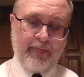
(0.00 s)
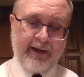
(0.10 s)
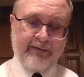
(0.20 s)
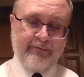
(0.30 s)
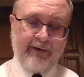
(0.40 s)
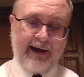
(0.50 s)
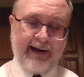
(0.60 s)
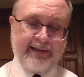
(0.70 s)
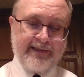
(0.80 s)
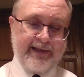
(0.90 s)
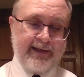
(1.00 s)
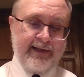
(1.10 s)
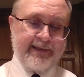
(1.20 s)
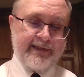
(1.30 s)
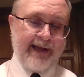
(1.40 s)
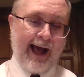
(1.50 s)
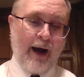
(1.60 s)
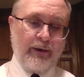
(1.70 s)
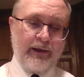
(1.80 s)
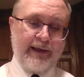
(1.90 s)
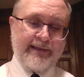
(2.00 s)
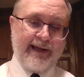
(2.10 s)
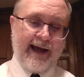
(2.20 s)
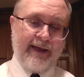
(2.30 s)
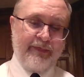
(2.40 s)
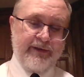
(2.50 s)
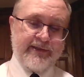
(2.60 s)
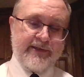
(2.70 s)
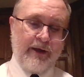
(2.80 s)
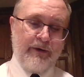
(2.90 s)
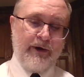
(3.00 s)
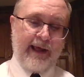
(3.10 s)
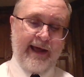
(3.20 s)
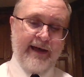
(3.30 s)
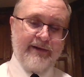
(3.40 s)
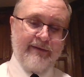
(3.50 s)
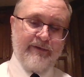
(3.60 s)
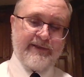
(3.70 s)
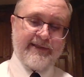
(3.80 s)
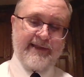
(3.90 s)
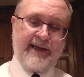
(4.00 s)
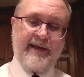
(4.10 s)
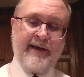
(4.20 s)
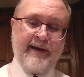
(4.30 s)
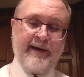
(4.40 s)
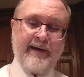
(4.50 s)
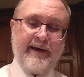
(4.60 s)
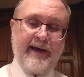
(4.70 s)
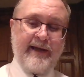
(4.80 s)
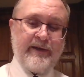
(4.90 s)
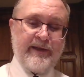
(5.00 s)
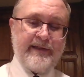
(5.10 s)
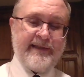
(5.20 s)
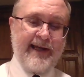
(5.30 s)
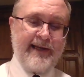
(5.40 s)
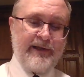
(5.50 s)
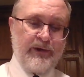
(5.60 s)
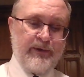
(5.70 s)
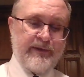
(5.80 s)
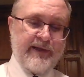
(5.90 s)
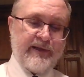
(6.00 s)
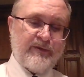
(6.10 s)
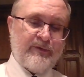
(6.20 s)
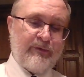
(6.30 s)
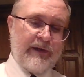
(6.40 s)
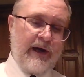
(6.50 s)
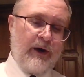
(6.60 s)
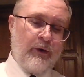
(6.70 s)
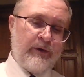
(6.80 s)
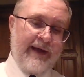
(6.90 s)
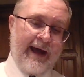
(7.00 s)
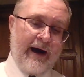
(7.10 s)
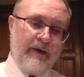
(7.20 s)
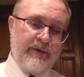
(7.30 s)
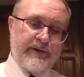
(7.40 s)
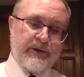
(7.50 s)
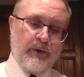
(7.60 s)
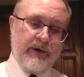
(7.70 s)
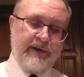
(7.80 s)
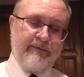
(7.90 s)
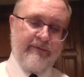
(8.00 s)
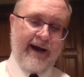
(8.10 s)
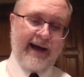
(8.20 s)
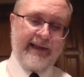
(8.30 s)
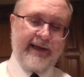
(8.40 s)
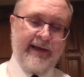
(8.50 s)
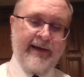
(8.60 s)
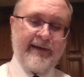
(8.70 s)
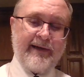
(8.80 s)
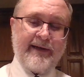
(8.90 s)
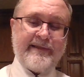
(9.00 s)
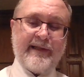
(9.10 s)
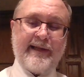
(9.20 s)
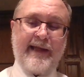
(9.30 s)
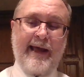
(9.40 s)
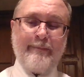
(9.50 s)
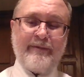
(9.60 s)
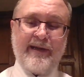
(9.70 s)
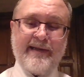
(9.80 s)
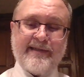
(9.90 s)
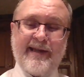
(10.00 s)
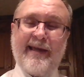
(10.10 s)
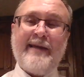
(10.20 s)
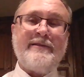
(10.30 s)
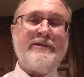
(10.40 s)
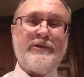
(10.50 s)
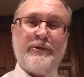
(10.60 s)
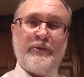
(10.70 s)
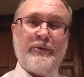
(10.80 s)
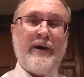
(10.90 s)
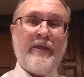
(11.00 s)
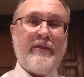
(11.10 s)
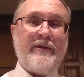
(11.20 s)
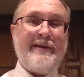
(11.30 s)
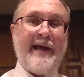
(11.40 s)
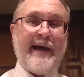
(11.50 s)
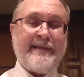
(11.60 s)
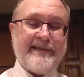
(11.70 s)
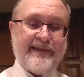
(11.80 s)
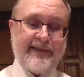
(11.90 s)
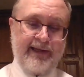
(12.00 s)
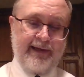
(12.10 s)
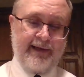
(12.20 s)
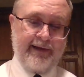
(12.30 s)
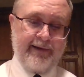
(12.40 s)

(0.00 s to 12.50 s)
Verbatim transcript: it finds its outlet at the southern end of the sea and continues its flow down the Jordan Valley until it empties into the Dead Sea.